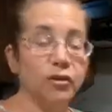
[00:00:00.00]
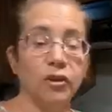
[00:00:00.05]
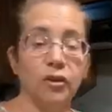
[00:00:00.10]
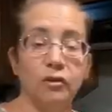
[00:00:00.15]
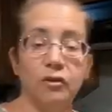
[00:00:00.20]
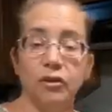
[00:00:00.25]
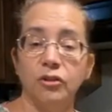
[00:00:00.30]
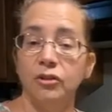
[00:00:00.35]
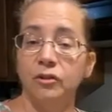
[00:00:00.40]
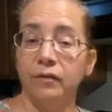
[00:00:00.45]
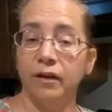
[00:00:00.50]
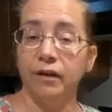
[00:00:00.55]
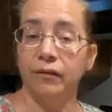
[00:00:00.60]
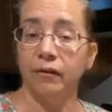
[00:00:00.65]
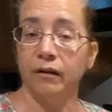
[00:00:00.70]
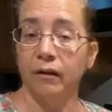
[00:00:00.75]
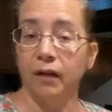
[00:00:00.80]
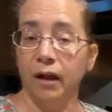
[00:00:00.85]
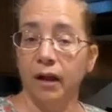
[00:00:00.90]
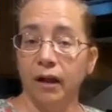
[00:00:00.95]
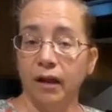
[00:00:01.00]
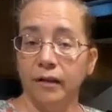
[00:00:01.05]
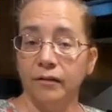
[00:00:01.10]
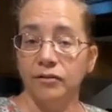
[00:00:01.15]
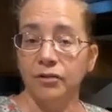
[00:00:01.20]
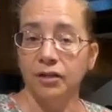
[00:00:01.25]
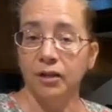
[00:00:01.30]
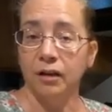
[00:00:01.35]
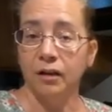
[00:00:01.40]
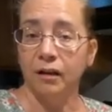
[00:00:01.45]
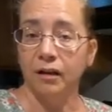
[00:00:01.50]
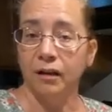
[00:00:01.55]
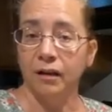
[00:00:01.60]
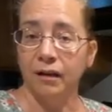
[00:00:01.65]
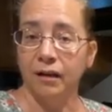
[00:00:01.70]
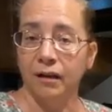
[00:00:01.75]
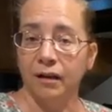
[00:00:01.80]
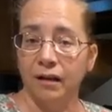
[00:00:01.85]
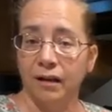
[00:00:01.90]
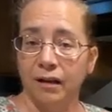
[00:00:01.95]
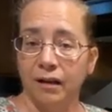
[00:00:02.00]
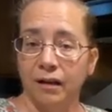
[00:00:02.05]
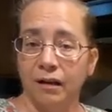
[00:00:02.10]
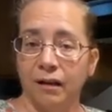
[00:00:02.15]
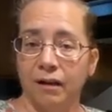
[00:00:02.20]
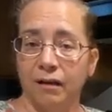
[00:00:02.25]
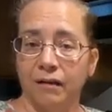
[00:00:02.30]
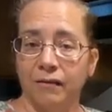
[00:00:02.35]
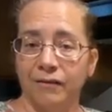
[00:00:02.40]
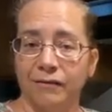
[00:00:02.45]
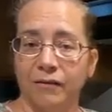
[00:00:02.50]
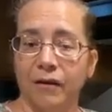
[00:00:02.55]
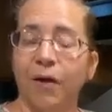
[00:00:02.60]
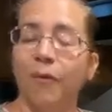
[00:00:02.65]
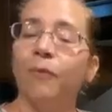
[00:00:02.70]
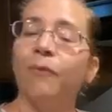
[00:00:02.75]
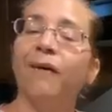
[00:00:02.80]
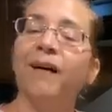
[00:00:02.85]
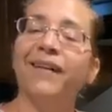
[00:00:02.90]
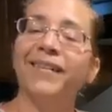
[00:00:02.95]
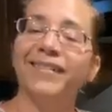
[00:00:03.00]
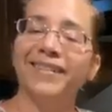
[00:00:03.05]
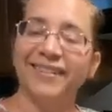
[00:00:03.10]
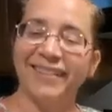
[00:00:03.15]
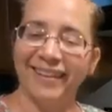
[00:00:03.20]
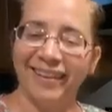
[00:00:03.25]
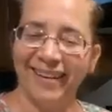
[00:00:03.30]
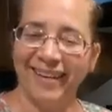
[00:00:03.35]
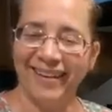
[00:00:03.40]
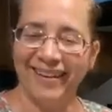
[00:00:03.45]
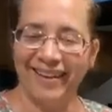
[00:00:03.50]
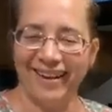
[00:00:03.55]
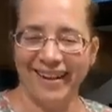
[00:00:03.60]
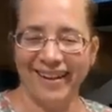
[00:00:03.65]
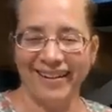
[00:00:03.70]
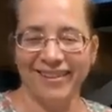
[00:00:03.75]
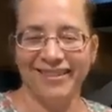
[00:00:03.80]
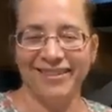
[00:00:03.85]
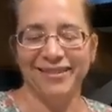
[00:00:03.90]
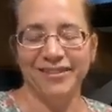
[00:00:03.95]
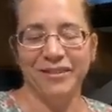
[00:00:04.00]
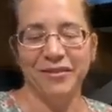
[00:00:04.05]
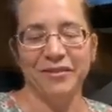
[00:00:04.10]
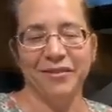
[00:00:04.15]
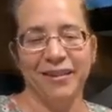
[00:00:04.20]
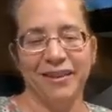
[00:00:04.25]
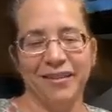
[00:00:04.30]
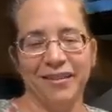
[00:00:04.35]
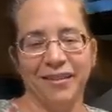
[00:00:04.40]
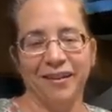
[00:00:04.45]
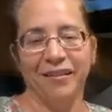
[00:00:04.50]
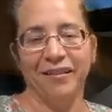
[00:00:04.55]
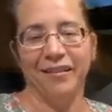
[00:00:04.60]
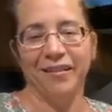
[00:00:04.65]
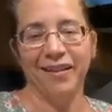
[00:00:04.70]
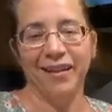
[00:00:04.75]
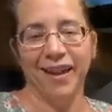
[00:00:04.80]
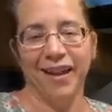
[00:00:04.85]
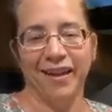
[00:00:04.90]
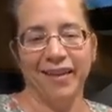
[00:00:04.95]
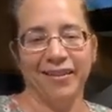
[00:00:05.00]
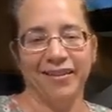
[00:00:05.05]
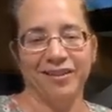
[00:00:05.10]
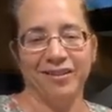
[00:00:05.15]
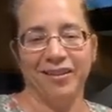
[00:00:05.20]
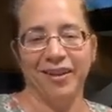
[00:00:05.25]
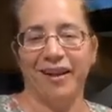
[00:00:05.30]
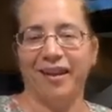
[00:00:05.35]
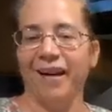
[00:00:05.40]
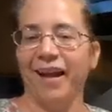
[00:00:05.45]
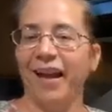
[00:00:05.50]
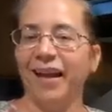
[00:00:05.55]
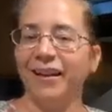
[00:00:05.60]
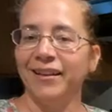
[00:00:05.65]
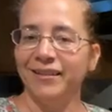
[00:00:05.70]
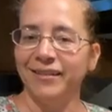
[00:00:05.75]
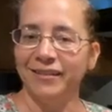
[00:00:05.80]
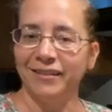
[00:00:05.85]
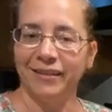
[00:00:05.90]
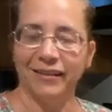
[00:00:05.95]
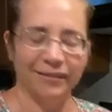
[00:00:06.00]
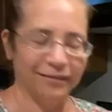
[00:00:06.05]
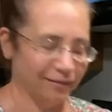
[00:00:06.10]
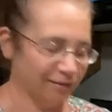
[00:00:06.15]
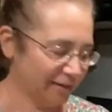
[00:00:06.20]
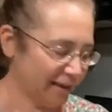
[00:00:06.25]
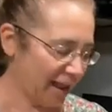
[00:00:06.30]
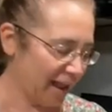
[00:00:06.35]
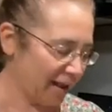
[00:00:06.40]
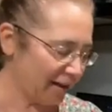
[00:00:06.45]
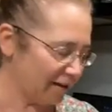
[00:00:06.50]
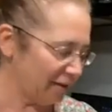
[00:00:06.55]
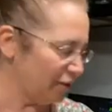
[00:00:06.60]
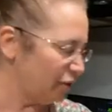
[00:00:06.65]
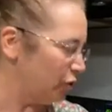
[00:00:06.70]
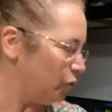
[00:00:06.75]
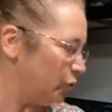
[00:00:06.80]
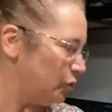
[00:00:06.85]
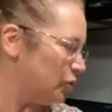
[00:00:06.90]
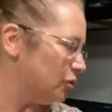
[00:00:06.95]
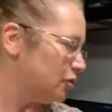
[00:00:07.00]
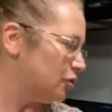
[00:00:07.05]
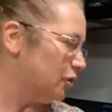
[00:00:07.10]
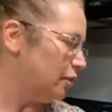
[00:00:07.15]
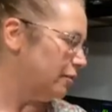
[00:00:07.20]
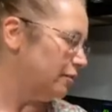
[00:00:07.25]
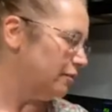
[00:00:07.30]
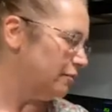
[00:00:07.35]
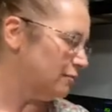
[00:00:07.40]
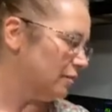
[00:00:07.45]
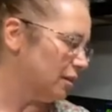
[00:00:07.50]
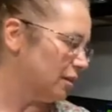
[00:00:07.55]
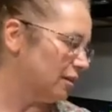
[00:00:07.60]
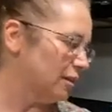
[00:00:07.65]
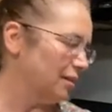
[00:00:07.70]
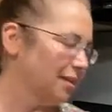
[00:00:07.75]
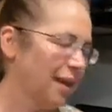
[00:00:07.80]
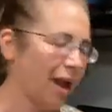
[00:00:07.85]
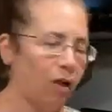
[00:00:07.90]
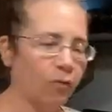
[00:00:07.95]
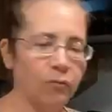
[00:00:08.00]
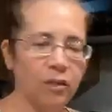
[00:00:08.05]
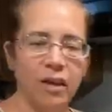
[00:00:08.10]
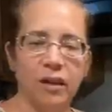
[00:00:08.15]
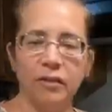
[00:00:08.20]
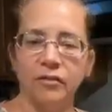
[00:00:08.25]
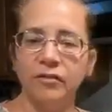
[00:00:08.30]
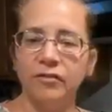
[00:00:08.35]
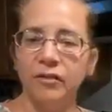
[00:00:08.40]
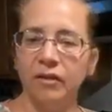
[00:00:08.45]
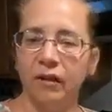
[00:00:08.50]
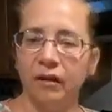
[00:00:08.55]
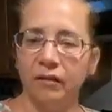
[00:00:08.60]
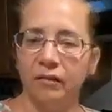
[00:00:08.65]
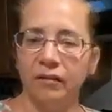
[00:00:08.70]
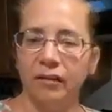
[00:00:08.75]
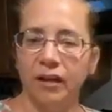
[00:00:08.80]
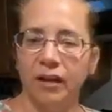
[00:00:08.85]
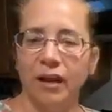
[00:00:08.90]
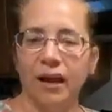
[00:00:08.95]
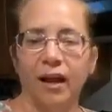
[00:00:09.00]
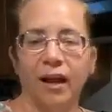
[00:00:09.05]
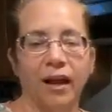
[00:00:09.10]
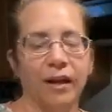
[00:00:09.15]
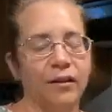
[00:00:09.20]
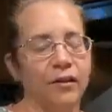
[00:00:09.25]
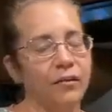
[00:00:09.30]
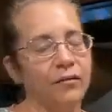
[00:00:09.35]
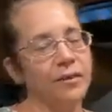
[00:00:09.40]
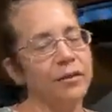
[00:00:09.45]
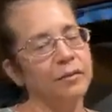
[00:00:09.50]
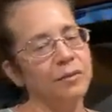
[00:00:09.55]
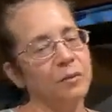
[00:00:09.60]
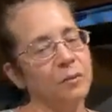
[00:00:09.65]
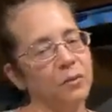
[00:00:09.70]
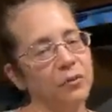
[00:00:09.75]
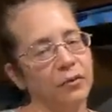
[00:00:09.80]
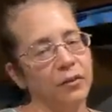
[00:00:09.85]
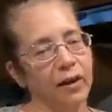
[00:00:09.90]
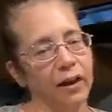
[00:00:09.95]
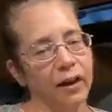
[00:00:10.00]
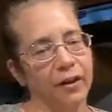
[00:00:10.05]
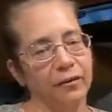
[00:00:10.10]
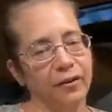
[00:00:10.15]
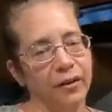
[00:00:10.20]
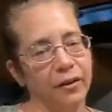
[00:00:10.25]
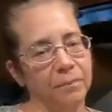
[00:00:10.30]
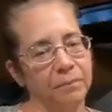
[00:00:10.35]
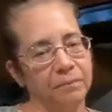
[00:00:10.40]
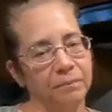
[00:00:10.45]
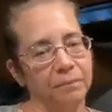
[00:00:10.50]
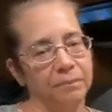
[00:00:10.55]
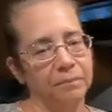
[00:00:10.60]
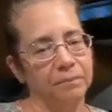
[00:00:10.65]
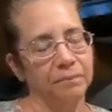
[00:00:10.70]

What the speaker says: So you can do either. And well, good. Hannah's doing the Garnet Health share. Excellent. Hannah, you started with us how many years ago? I know that was before Henry.